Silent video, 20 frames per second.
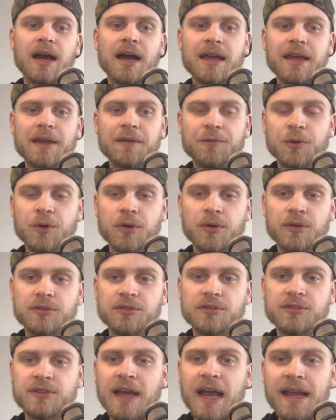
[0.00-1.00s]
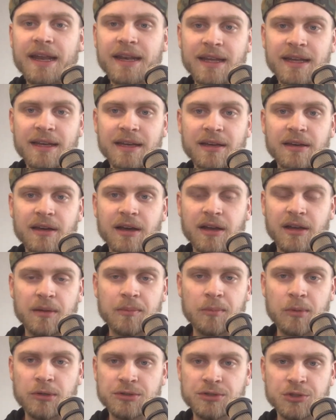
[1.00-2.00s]
if you're citing a
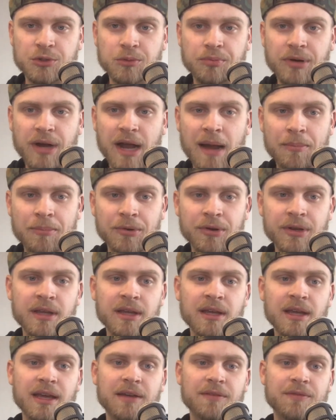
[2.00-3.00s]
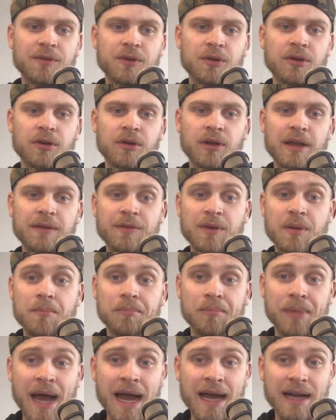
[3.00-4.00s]
commercial property, if
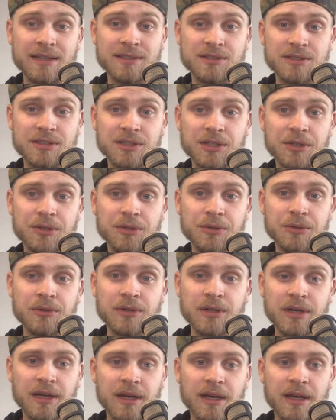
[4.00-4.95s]
it backs to you,